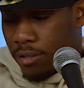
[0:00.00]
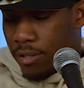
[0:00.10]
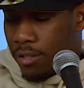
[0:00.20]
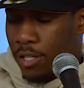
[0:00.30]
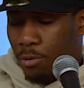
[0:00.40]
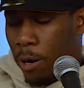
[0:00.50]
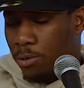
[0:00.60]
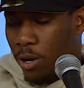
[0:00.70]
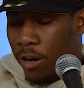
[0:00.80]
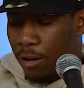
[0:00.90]
This is what I'm
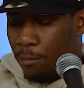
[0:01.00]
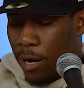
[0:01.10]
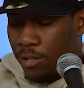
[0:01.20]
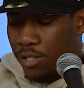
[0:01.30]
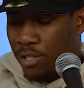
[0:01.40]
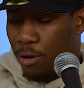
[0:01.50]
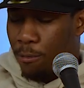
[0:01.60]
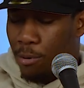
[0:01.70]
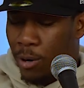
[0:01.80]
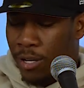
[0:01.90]
talking about. The 0
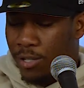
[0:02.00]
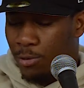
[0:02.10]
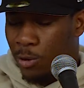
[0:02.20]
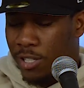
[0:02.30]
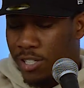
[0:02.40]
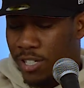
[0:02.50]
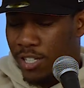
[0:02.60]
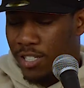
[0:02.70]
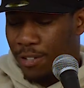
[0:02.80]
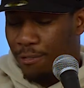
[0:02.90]
points, 1
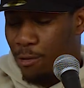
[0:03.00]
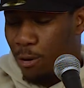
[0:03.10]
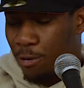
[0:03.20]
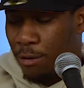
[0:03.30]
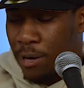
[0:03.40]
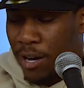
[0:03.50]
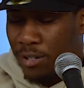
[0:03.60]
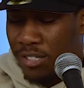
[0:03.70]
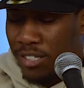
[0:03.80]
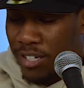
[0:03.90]
assist, and 4
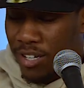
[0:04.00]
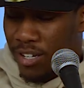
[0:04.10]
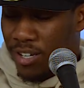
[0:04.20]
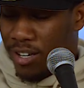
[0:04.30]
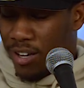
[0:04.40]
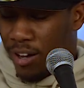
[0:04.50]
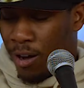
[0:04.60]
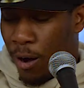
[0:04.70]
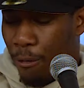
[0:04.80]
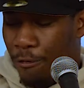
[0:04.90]
rebounds.
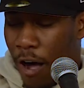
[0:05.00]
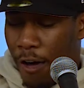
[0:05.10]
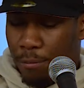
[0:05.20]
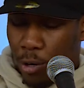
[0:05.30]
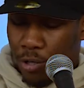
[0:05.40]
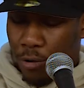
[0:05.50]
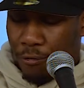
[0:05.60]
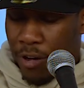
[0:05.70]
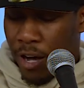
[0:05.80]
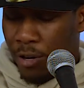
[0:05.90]
5 personal
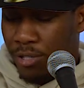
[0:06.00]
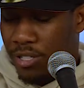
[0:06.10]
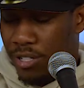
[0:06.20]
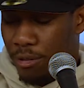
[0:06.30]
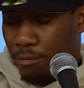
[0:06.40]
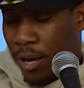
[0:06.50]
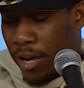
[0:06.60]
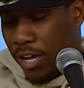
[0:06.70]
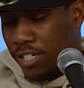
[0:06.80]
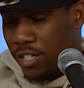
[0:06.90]
fouls. But I
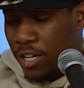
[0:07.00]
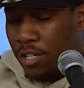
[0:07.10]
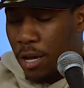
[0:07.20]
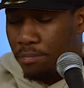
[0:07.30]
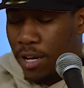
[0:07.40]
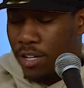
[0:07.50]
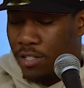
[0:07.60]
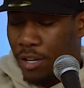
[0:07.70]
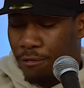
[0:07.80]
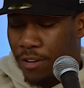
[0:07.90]
guess he did play his
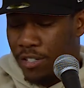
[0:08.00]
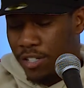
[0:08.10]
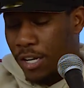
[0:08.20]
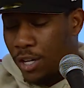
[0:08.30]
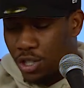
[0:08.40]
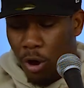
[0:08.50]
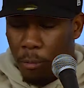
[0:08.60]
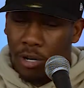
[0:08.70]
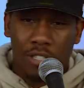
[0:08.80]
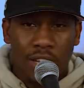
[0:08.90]
defense. It didn't show up
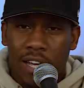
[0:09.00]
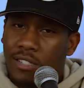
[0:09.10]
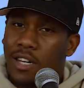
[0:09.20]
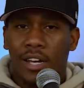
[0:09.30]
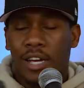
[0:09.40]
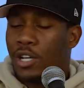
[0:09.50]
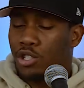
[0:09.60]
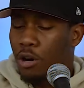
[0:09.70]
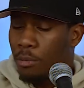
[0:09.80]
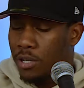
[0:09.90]
on the stats.
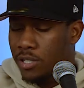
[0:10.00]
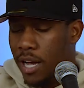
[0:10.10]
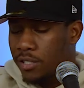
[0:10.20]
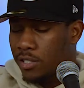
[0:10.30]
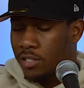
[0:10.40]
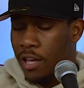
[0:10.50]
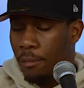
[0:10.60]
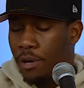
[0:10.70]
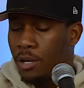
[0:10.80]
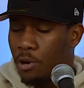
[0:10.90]
This game,
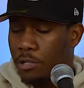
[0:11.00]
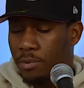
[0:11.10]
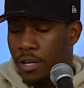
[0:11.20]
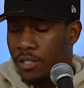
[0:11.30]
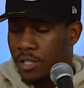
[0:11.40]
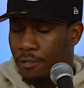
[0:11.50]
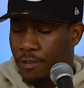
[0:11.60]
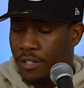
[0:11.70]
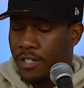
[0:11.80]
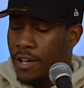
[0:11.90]
but he was playing his
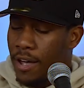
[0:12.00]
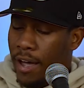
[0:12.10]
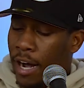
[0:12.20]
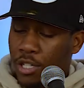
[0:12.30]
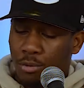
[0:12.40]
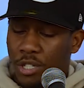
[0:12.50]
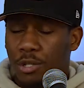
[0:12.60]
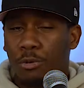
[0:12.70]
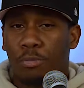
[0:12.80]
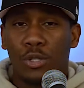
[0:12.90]
defense. I just wish he
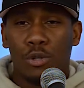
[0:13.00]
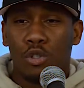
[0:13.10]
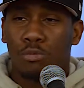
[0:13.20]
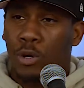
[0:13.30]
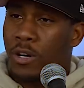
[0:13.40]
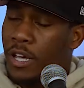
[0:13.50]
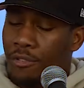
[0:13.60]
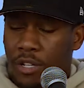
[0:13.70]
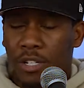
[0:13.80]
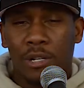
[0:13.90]
would produce more, even
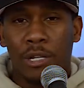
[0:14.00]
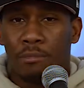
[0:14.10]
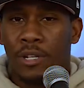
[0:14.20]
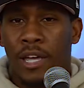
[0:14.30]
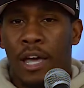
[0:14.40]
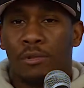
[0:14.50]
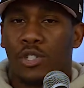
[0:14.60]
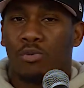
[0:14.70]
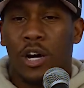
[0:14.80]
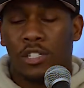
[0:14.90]
in the Olympic Games, just
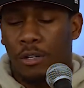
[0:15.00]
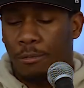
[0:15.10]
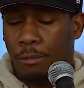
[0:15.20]
watching him